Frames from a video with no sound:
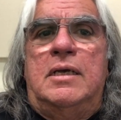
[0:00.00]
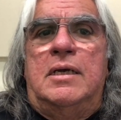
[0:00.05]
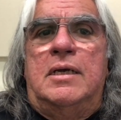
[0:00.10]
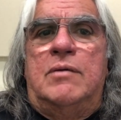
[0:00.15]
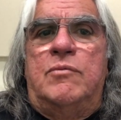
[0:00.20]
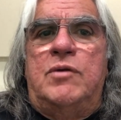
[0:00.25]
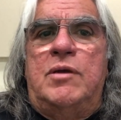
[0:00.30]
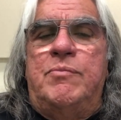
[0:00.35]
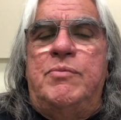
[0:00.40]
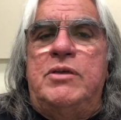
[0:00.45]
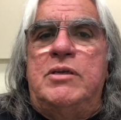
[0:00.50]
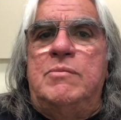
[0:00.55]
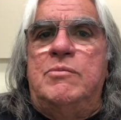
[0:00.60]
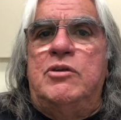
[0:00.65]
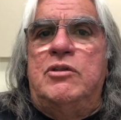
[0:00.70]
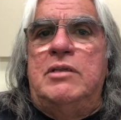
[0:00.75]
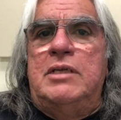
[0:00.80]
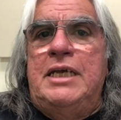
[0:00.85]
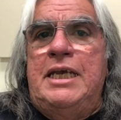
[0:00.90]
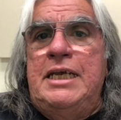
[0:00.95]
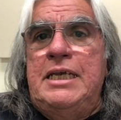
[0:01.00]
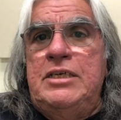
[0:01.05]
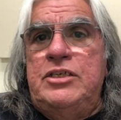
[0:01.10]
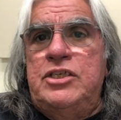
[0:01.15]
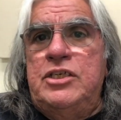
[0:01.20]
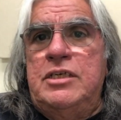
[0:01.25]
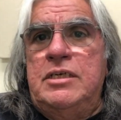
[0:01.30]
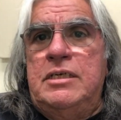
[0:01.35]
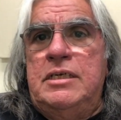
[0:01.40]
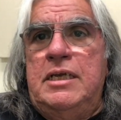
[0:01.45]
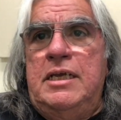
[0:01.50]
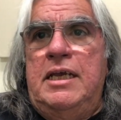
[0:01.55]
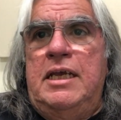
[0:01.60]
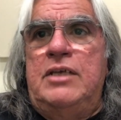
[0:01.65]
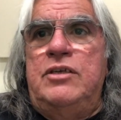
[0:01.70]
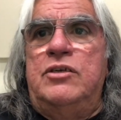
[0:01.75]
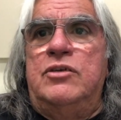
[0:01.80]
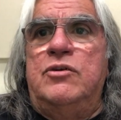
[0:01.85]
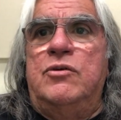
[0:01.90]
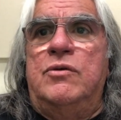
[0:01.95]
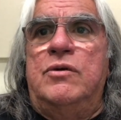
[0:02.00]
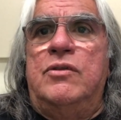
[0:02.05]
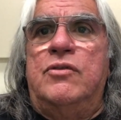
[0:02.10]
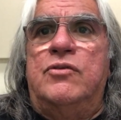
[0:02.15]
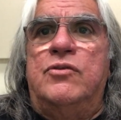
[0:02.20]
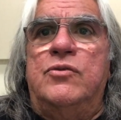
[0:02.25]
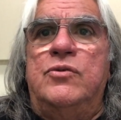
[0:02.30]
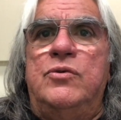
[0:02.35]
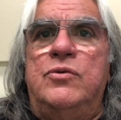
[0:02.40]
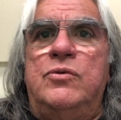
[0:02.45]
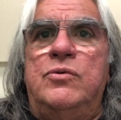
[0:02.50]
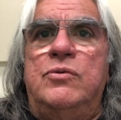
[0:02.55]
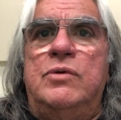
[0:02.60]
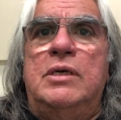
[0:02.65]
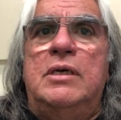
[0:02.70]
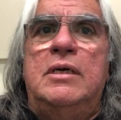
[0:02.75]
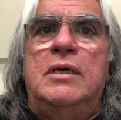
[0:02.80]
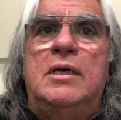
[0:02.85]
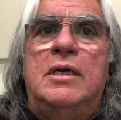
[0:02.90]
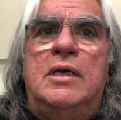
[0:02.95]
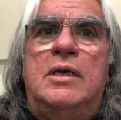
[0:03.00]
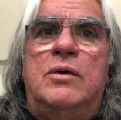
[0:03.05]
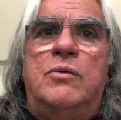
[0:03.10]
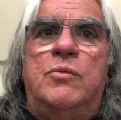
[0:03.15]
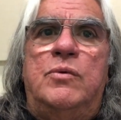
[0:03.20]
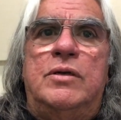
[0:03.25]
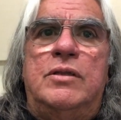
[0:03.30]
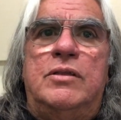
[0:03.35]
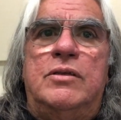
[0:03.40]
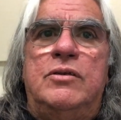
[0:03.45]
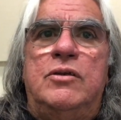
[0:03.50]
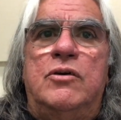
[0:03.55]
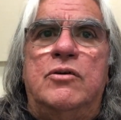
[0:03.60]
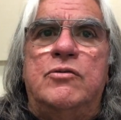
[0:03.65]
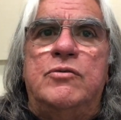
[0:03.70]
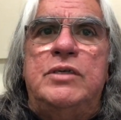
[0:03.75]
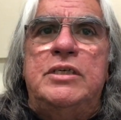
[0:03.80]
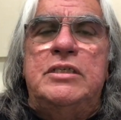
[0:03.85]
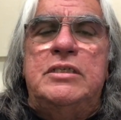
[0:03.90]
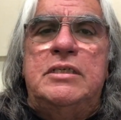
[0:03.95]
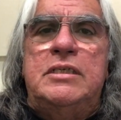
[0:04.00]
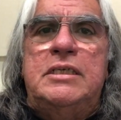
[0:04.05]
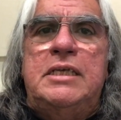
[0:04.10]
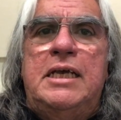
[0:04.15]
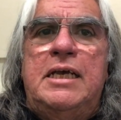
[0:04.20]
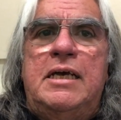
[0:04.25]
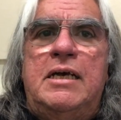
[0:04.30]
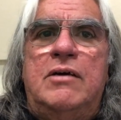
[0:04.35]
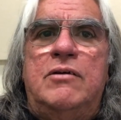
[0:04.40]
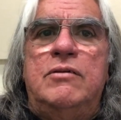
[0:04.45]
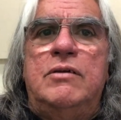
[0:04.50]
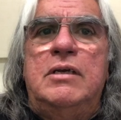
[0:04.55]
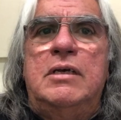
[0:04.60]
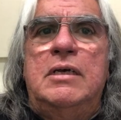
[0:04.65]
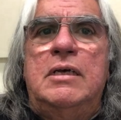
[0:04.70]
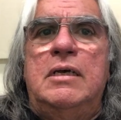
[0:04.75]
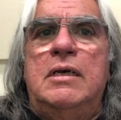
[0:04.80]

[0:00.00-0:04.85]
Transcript: a reputable agent and you're going through one of the notaries in town,